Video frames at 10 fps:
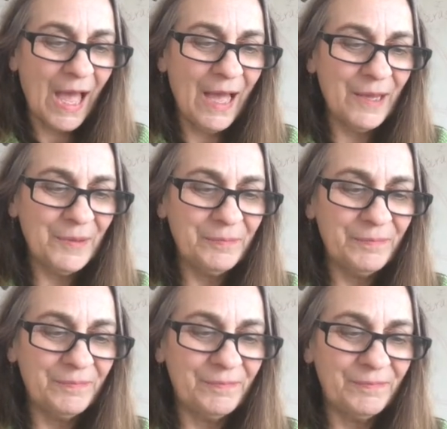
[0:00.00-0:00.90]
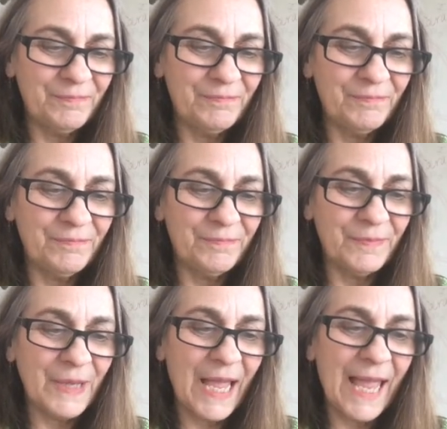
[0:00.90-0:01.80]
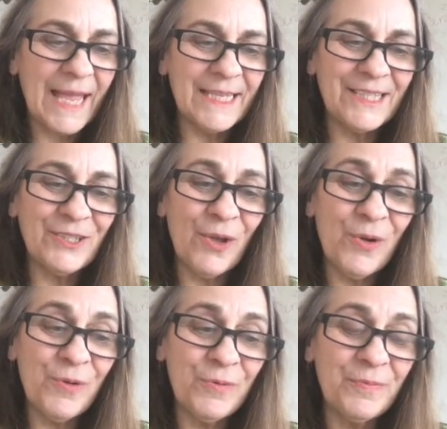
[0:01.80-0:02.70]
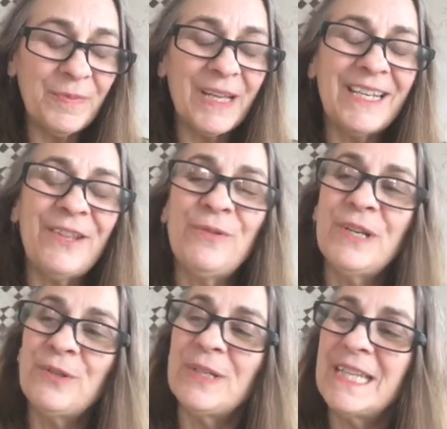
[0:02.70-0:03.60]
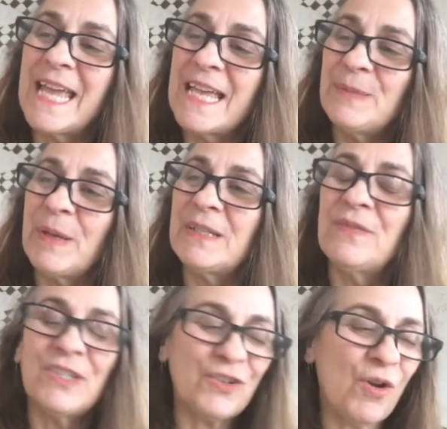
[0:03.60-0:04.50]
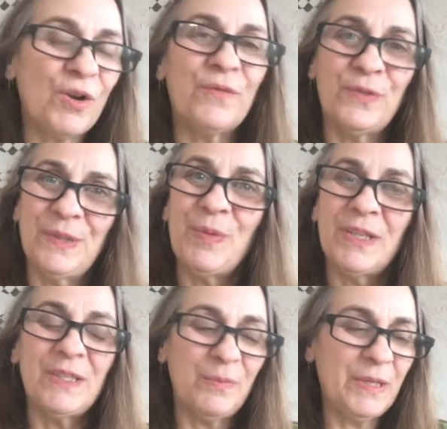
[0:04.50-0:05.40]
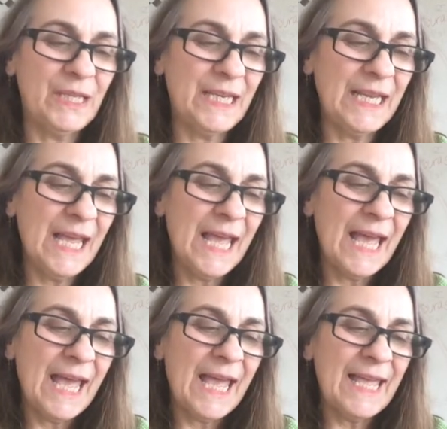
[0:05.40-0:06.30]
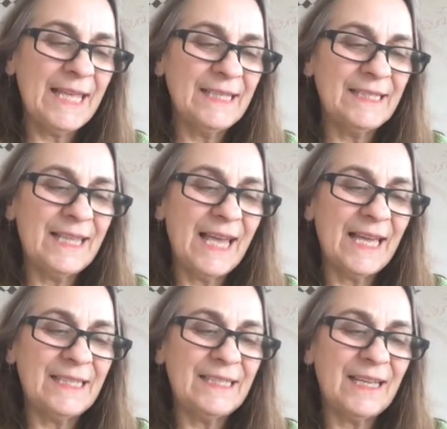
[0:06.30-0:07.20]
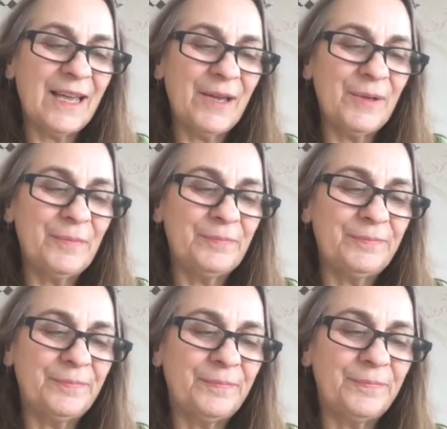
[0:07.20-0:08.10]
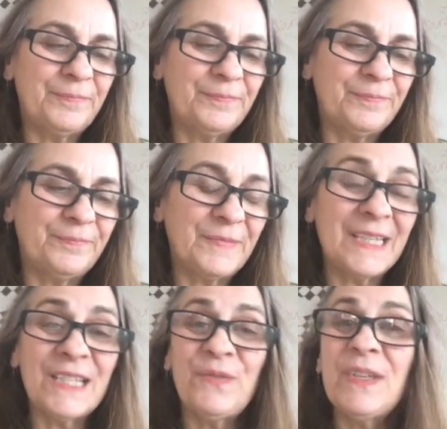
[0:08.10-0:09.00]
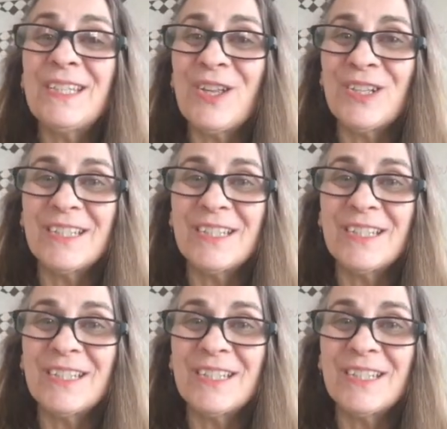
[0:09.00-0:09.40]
Um, so, another interesting aspect of this card of responsibility is that. Um, it says physical